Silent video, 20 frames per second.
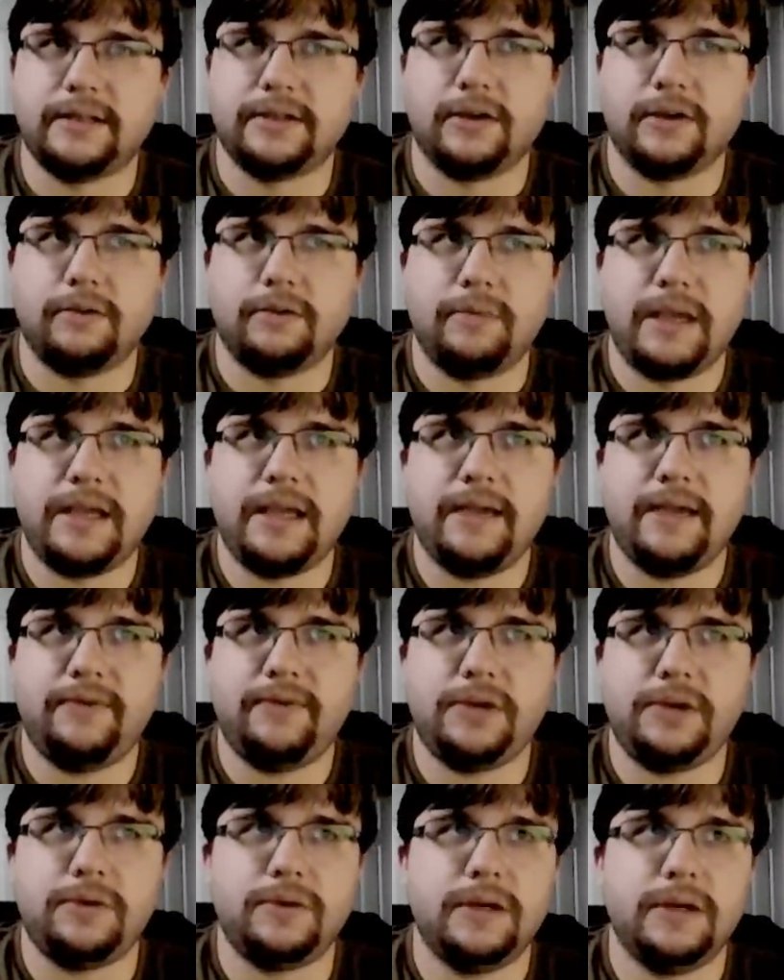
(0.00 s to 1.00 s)
So it may give
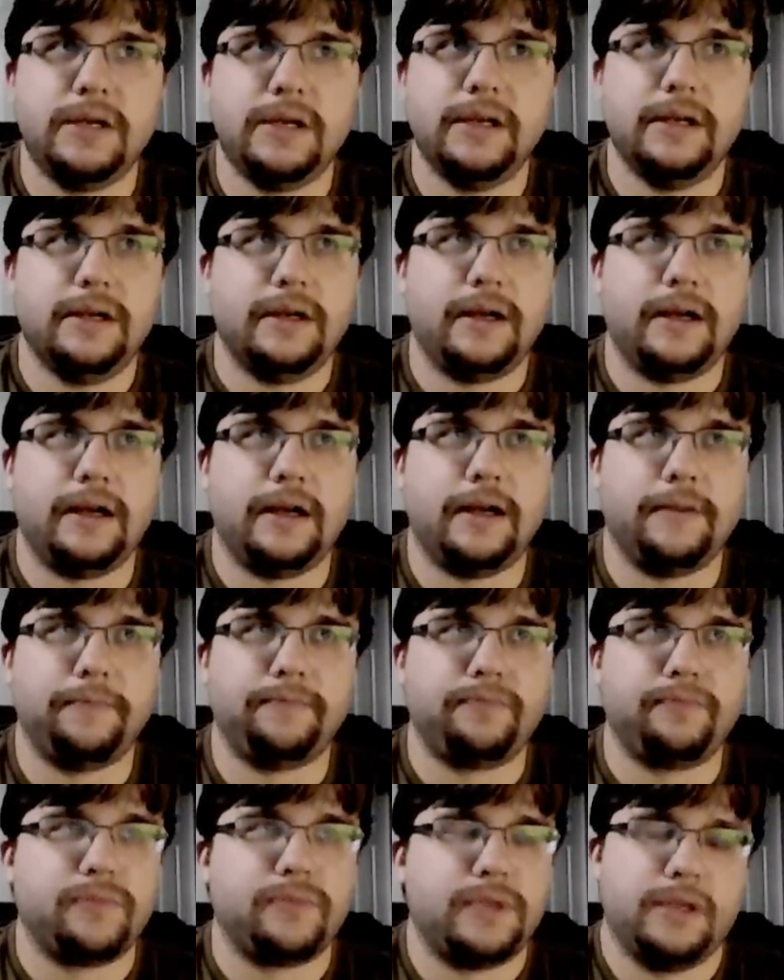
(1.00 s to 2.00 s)
you,
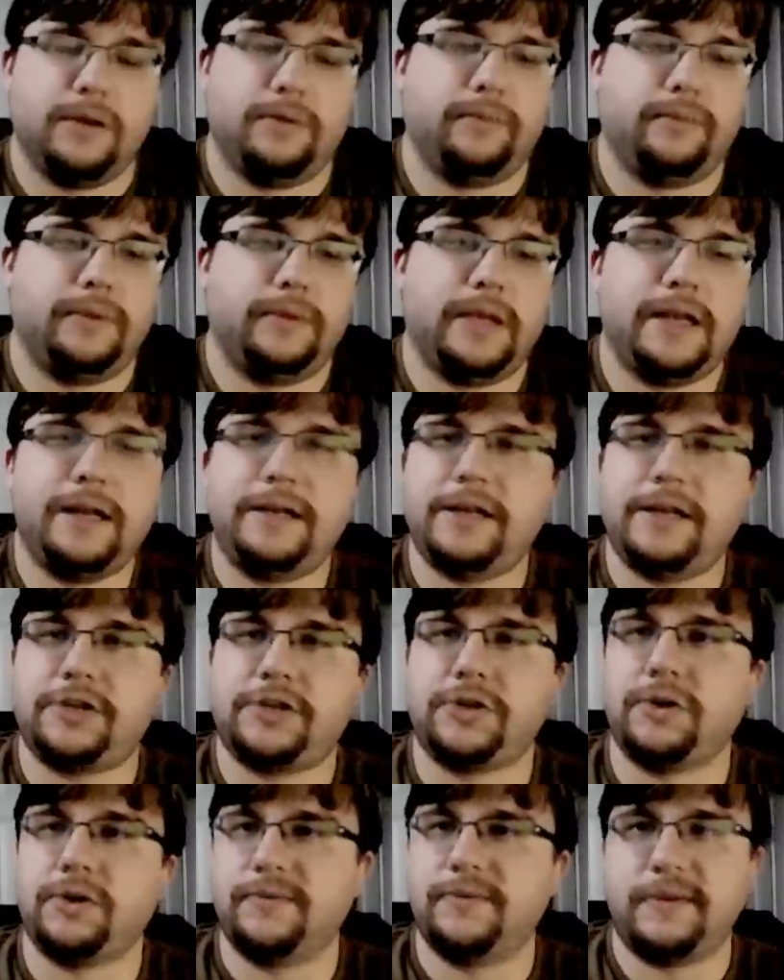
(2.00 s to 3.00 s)
an
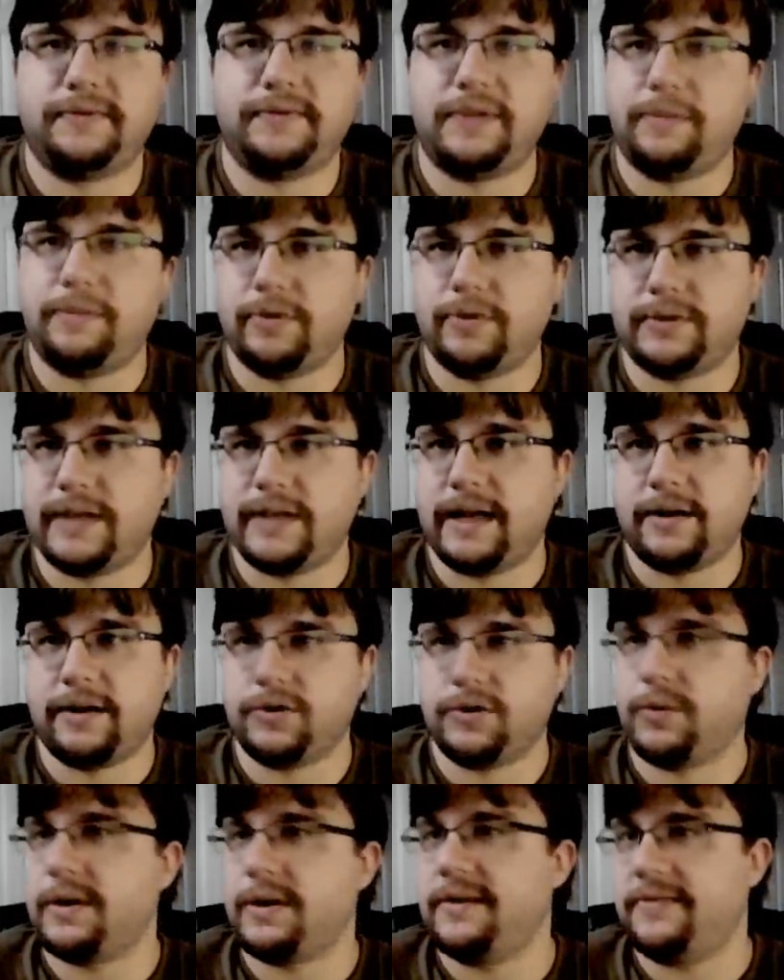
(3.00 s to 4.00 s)
additional 50% or
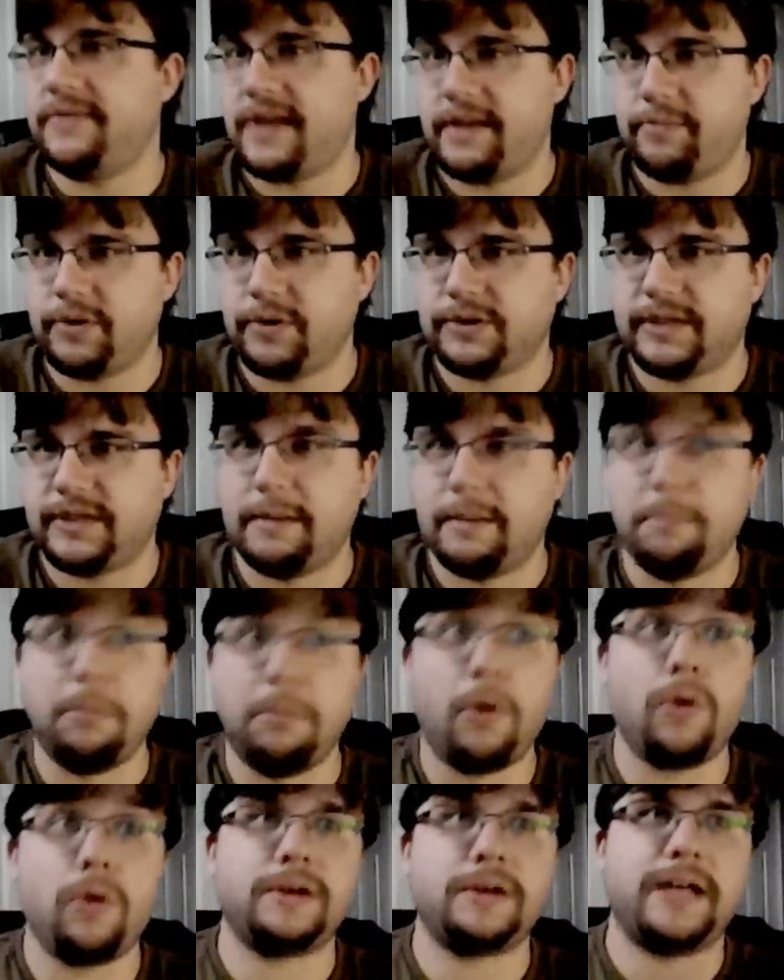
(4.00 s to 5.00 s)
25%
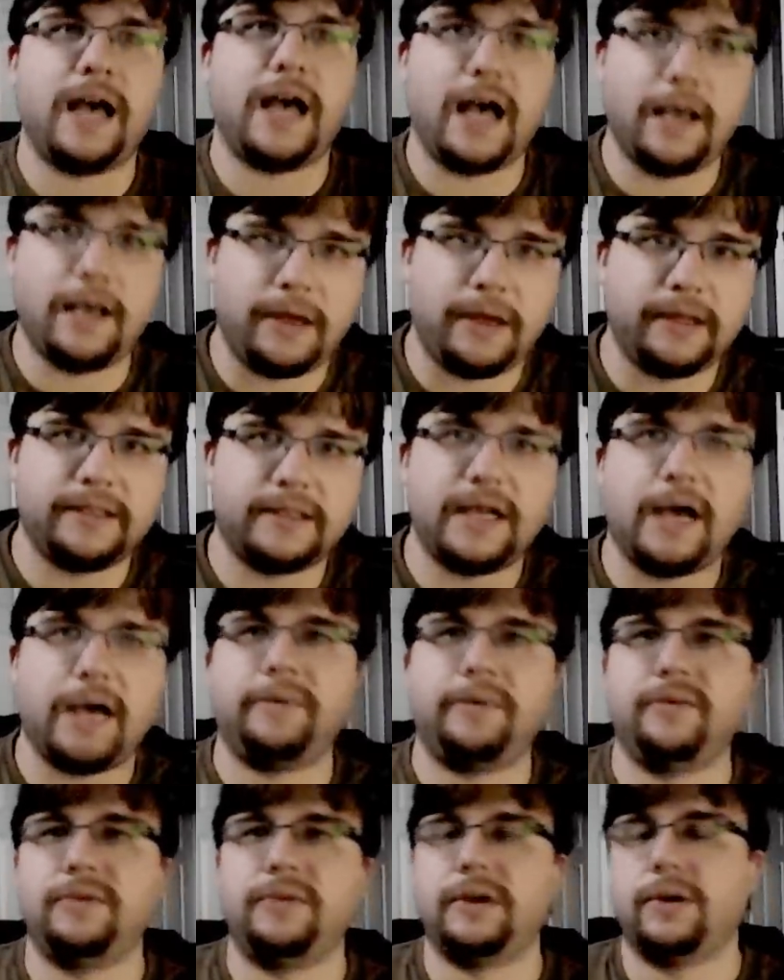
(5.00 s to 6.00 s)
more time on top
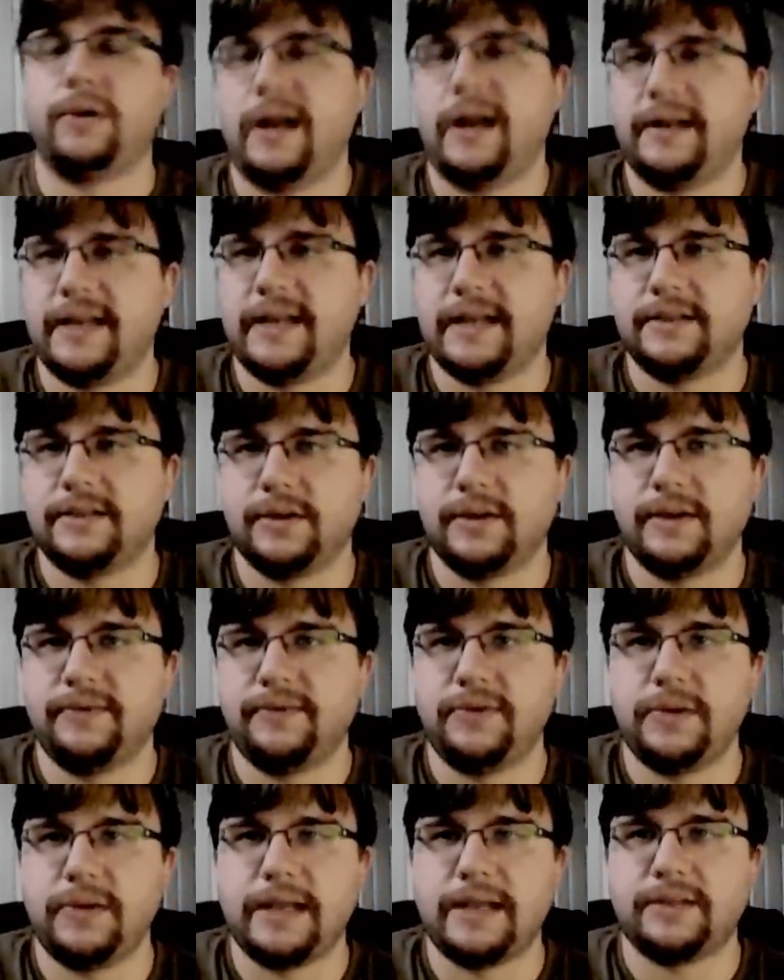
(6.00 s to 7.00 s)
of the correct answer if
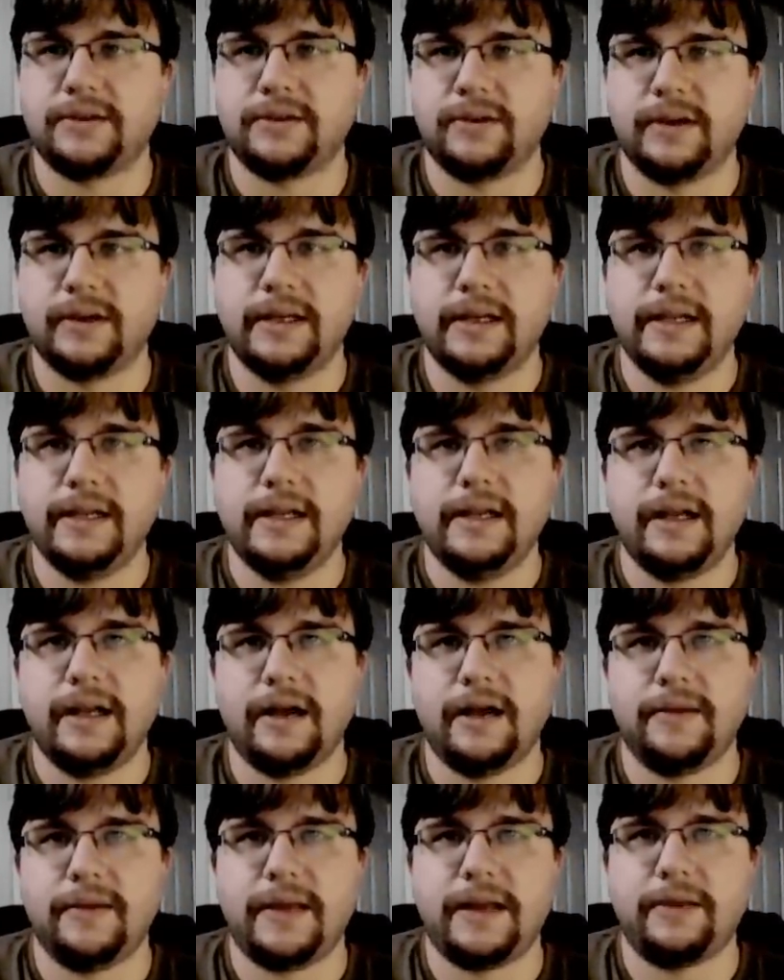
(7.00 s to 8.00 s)
you answer it
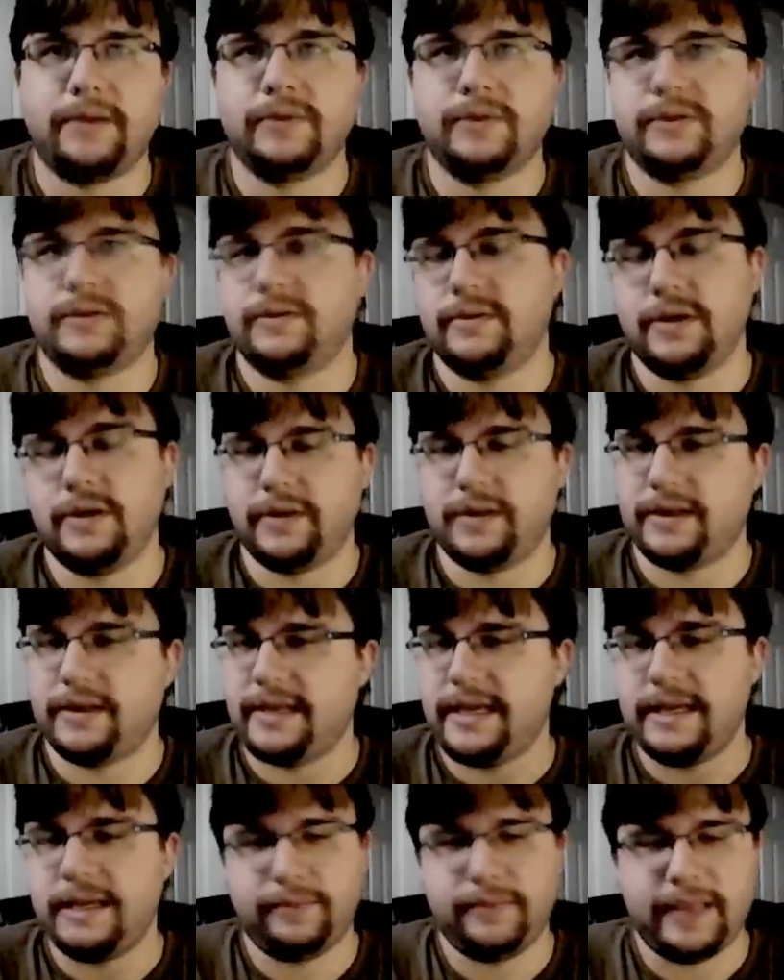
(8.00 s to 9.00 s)
that it was,
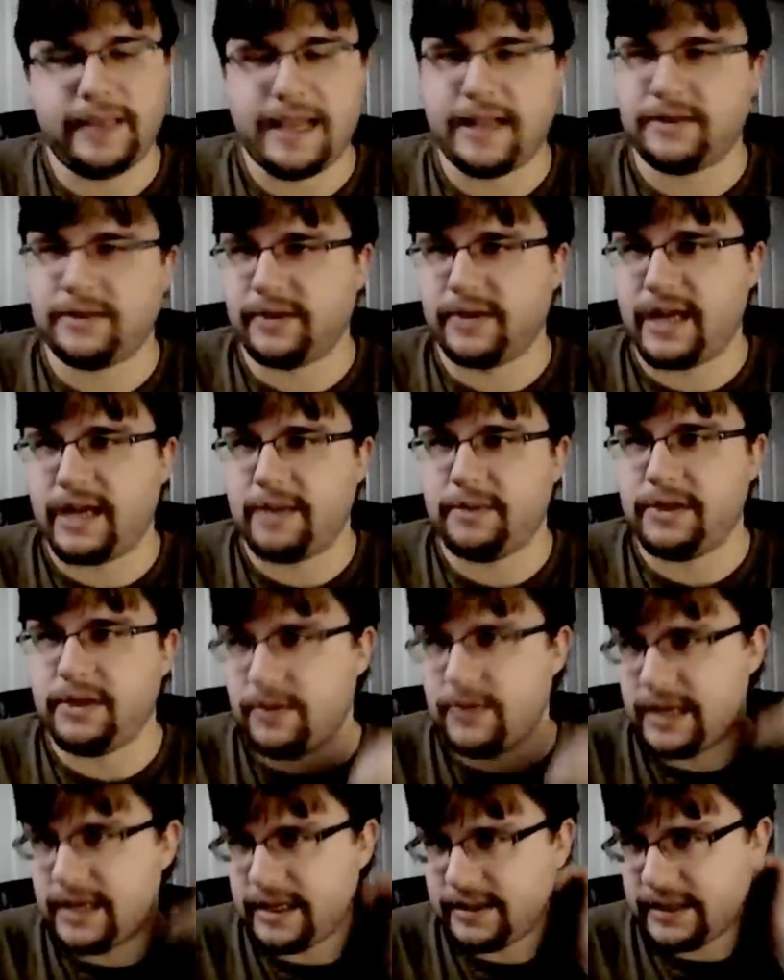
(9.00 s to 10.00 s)
that the answer came to you
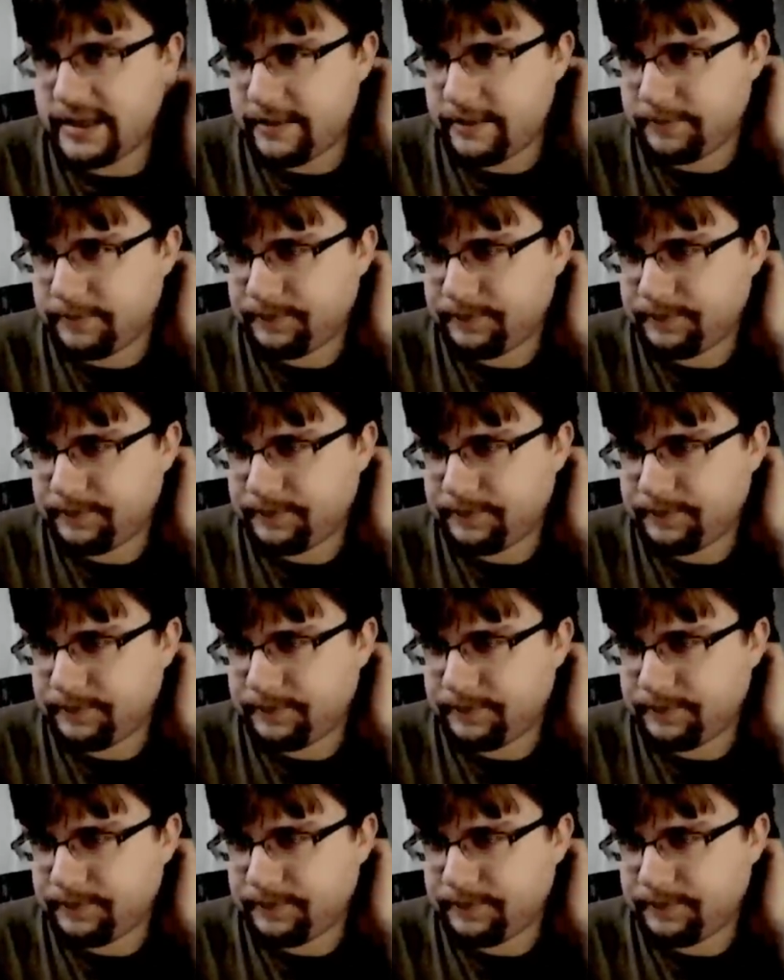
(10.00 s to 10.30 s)
easy.